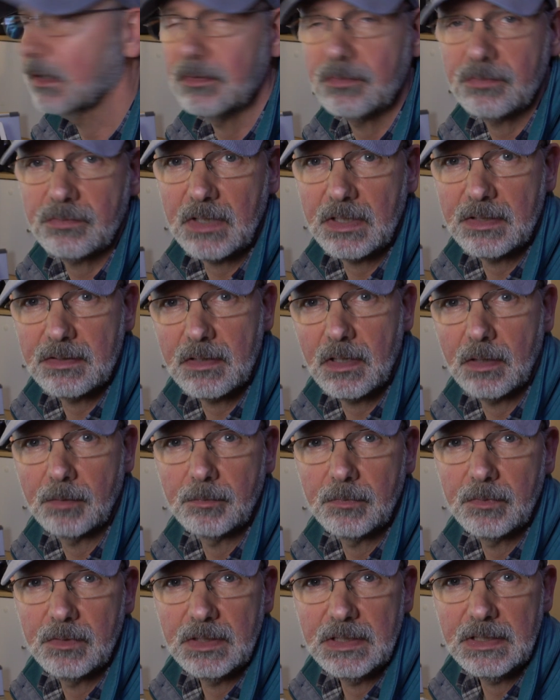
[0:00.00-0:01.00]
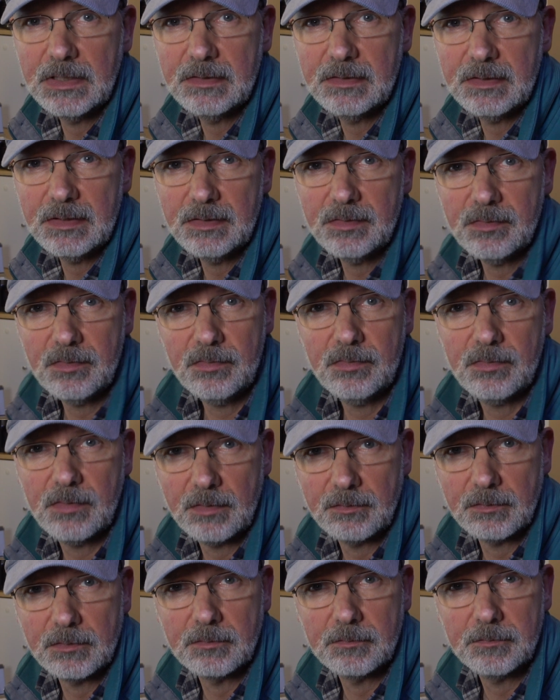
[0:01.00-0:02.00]
set up the
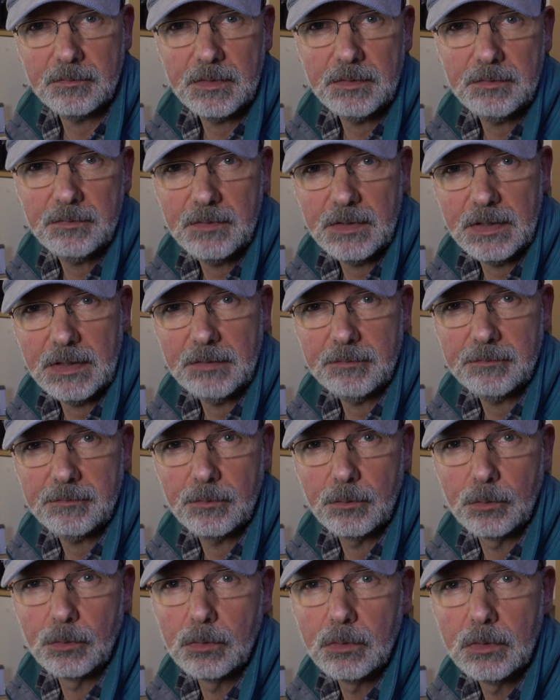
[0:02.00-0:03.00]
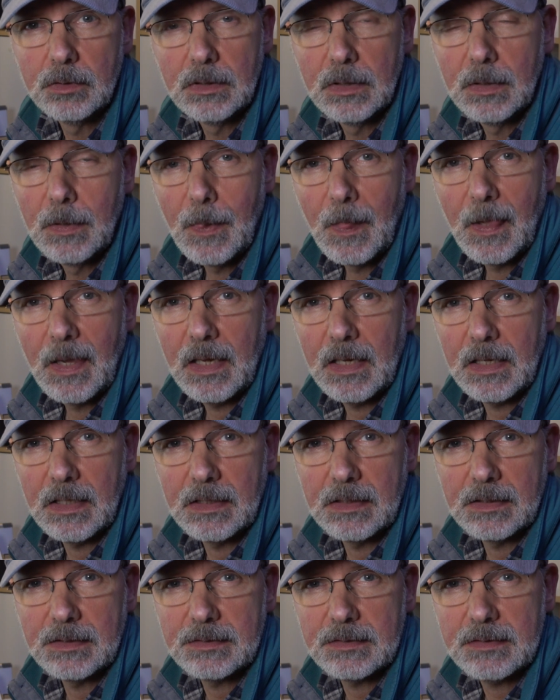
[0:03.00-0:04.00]
D750
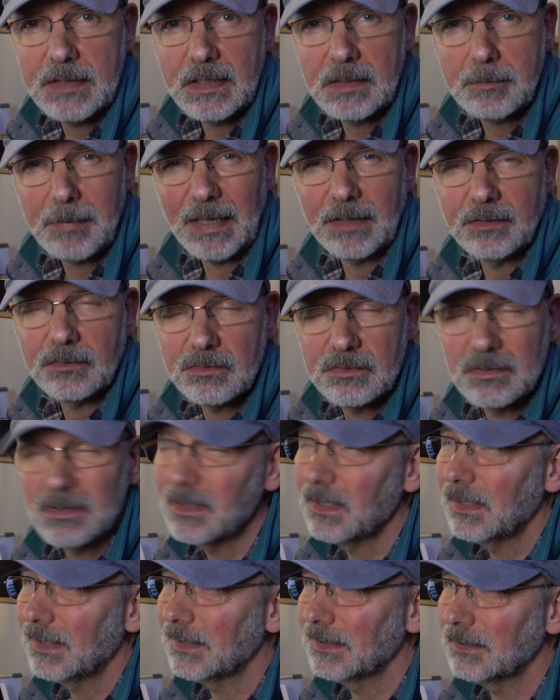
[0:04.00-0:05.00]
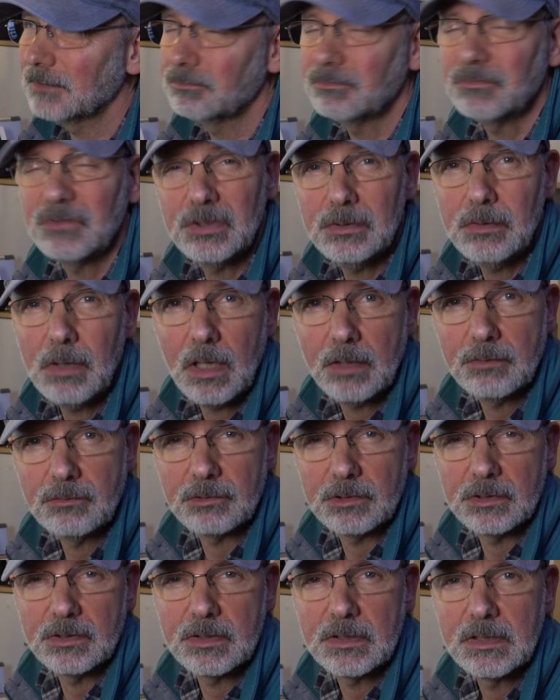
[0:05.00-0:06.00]
to take about
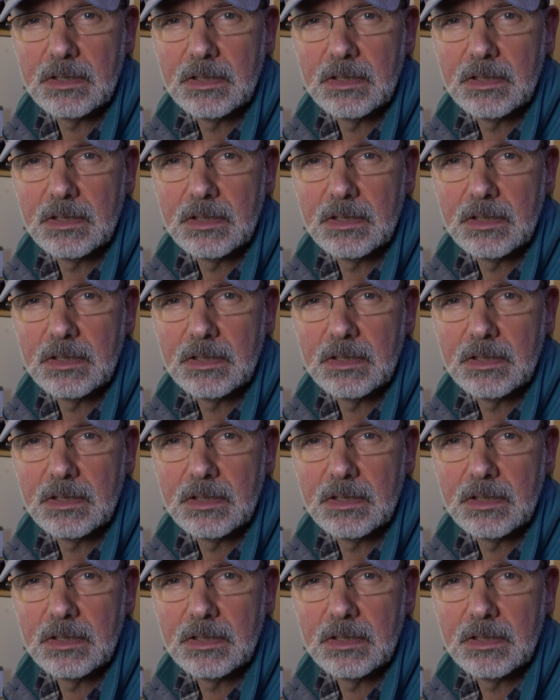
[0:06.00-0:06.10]
200